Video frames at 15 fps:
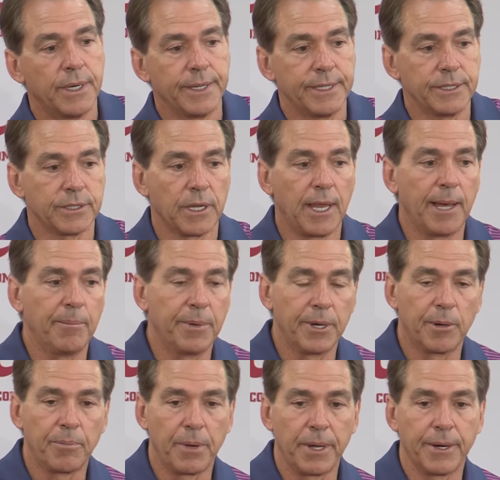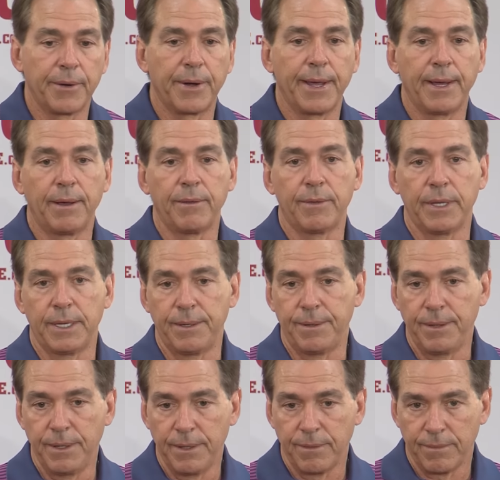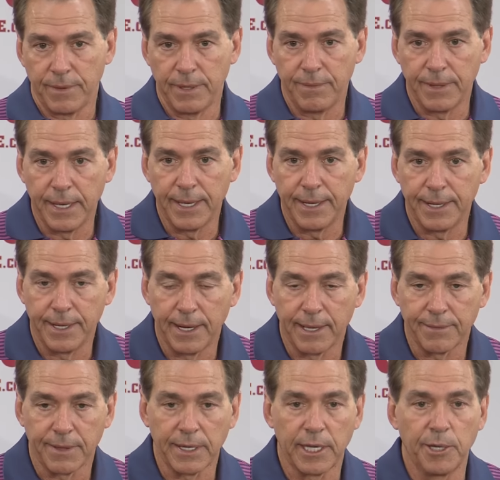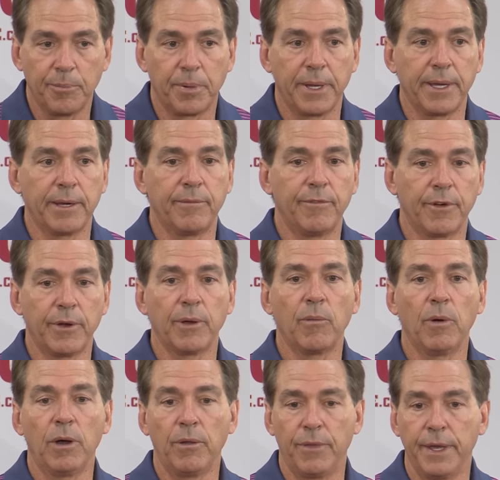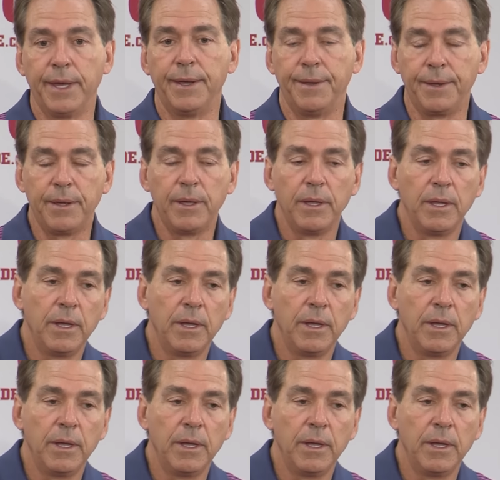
He's a lot better player now than then, and I think he played very well then.